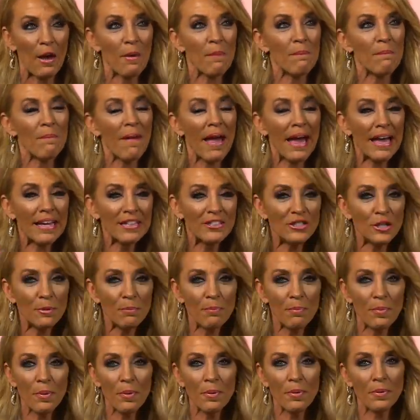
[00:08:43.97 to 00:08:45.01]

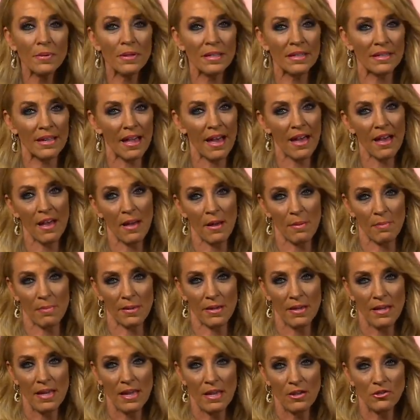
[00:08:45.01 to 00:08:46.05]
Imagine pulling up
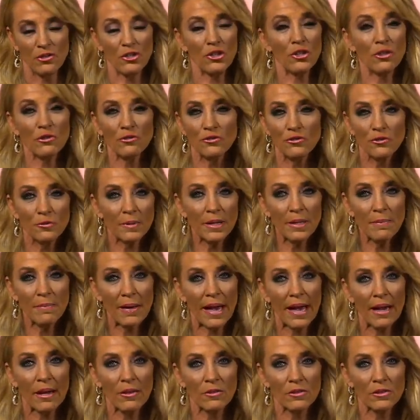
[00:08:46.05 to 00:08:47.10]
to your dream
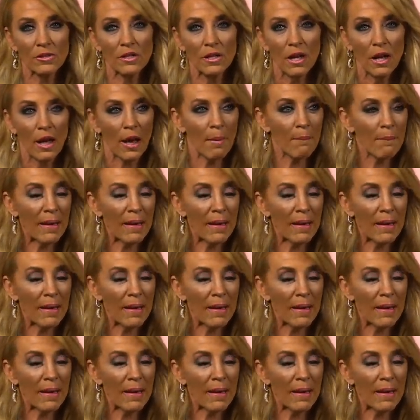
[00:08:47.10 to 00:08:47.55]
house.